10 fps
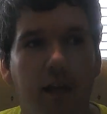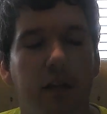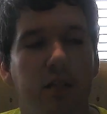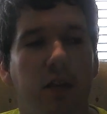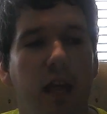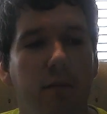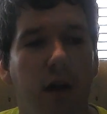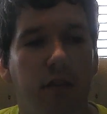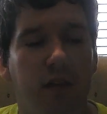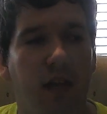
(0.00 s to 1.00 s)
because the game
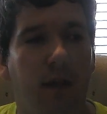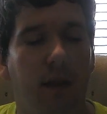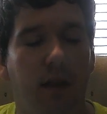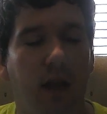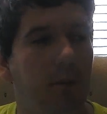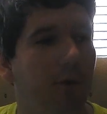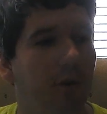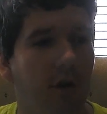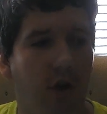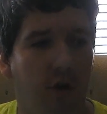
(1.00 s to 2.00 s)
at that time had a lot of
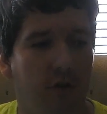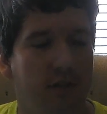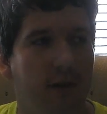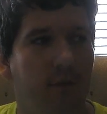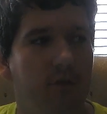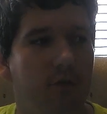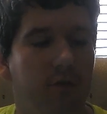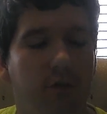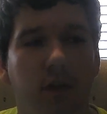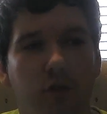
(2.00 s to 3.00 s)
broken cards, and when you
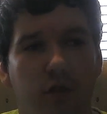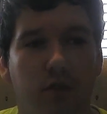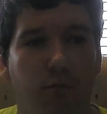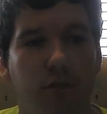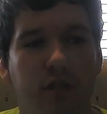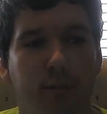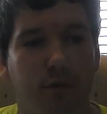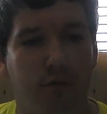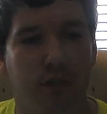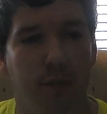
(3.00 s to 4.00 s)
threw in just free
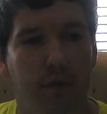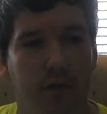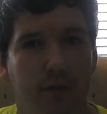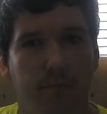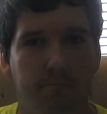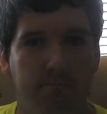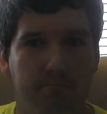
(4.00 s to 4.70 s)
special summons,